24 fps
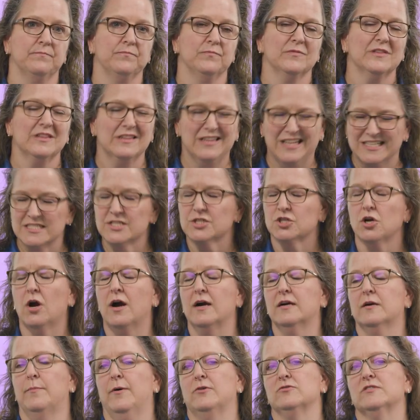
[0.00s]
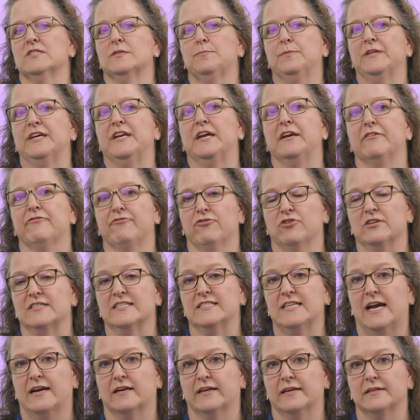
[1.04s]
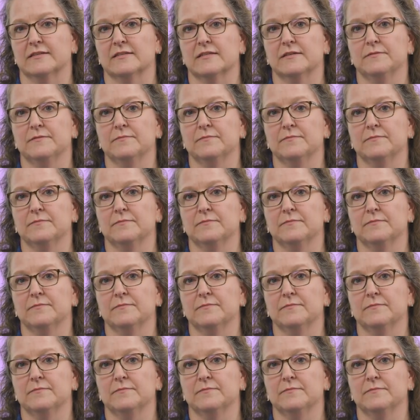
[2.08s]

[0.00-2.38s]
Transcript: Let's talk about splitting for a second.